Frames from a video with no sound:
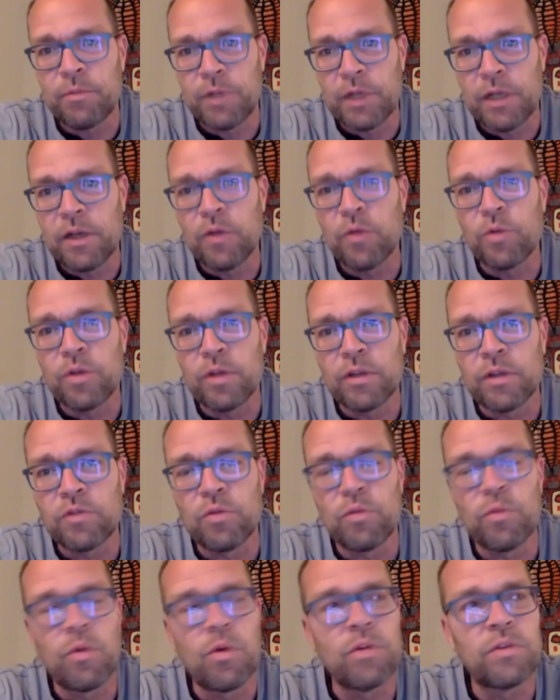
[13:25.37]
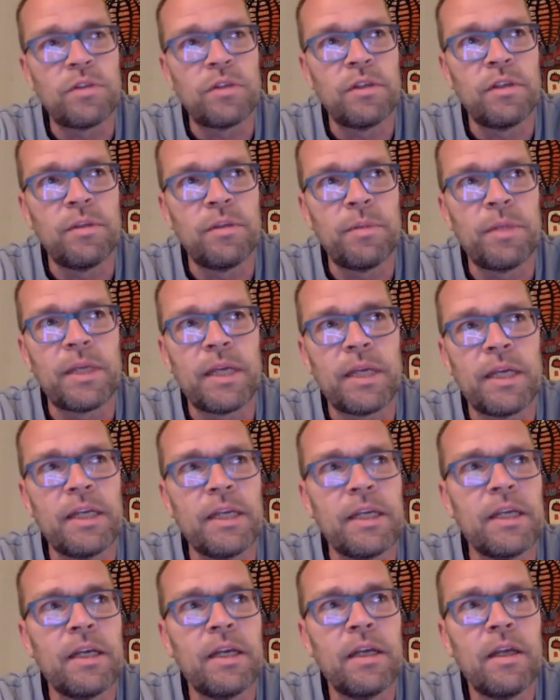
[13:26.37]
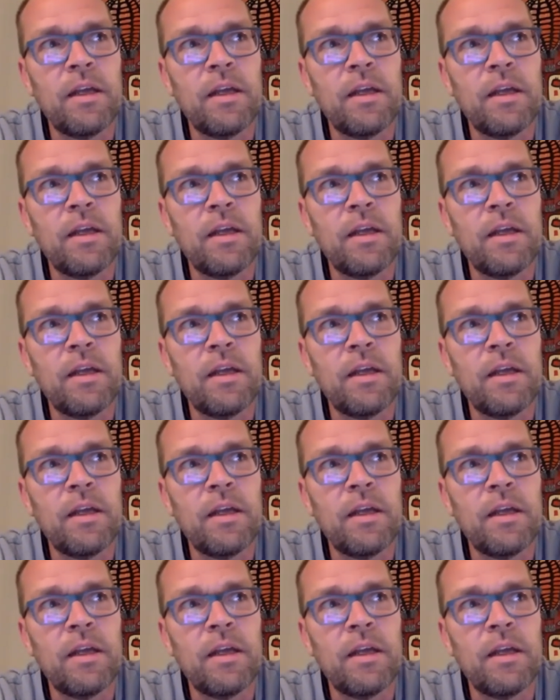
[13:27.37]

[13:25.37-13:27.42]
we are looking towards in the beginning,